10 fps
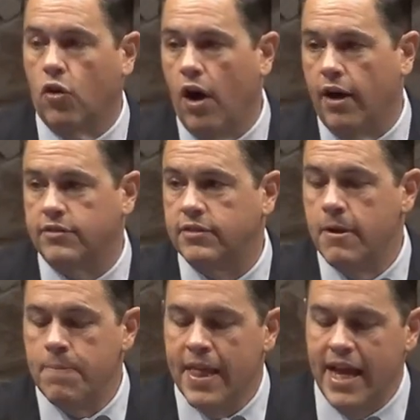He has
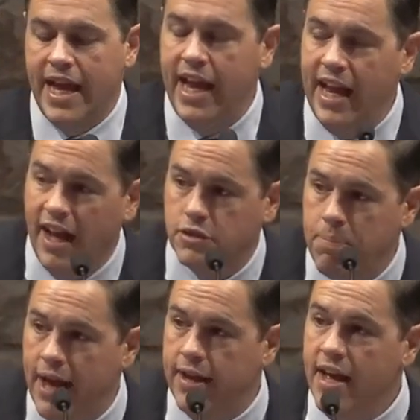been
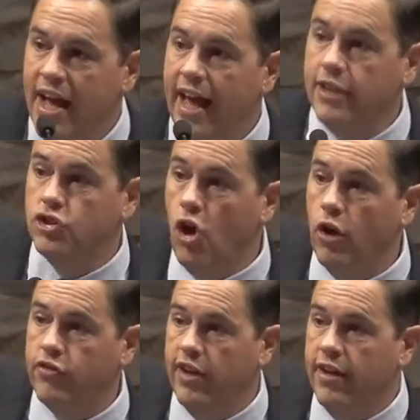exalted, he
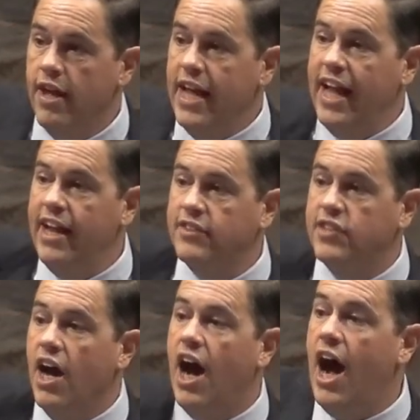is high and
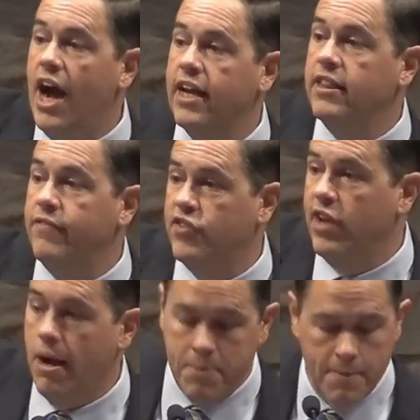lifted up. This is
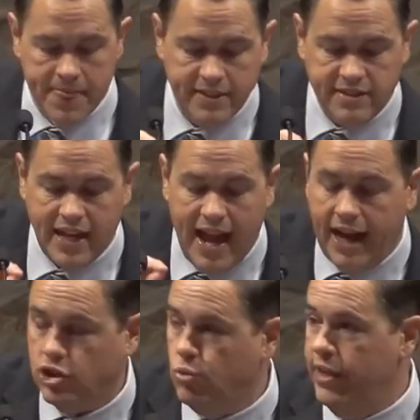actually a
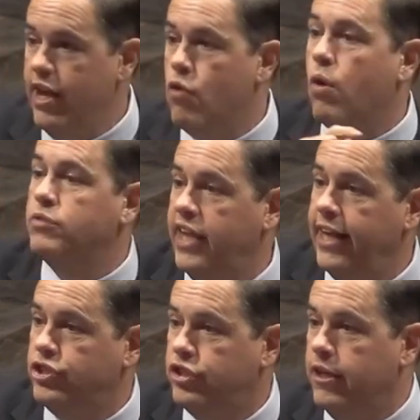quotation
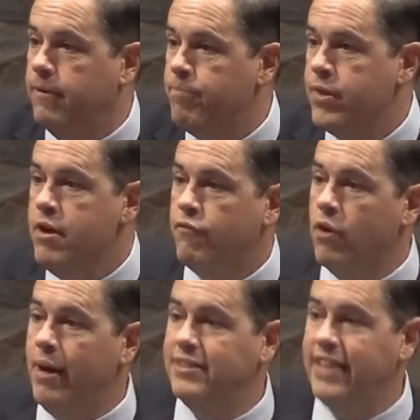from Isaiah
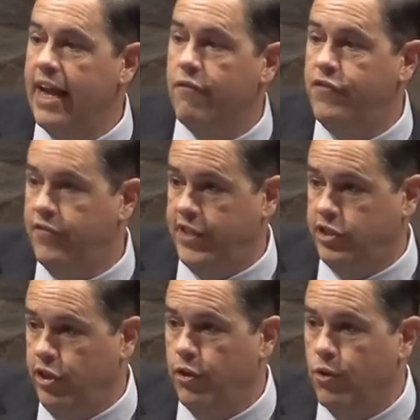52,
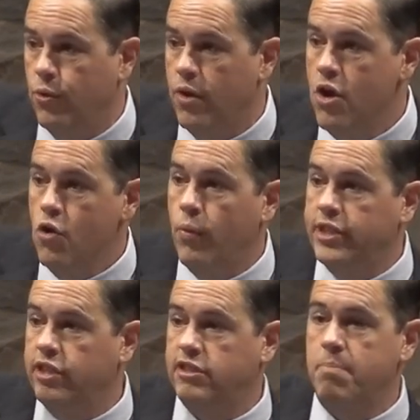which is the
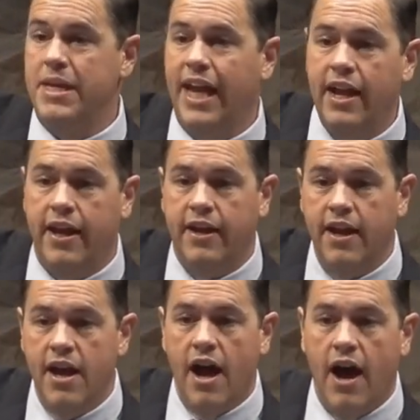beginning of the
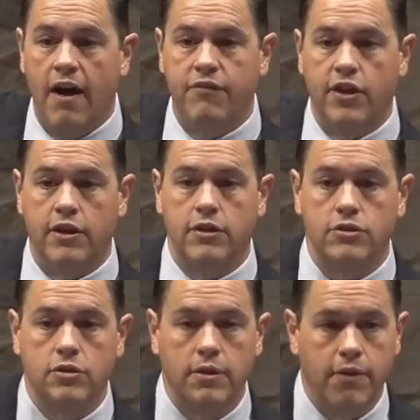the
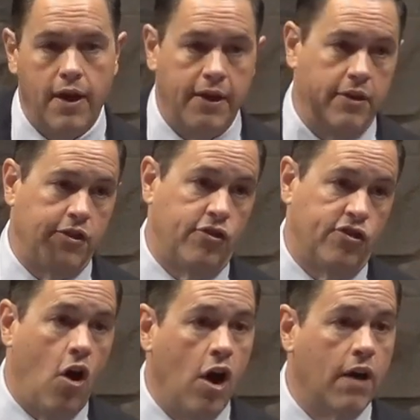song of the
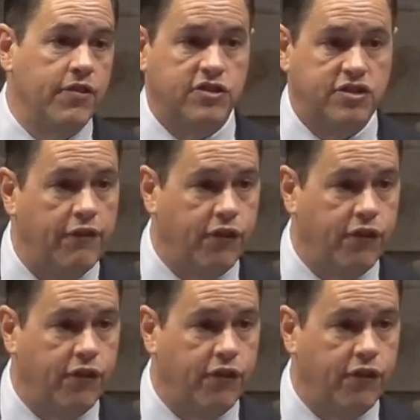suffering servant.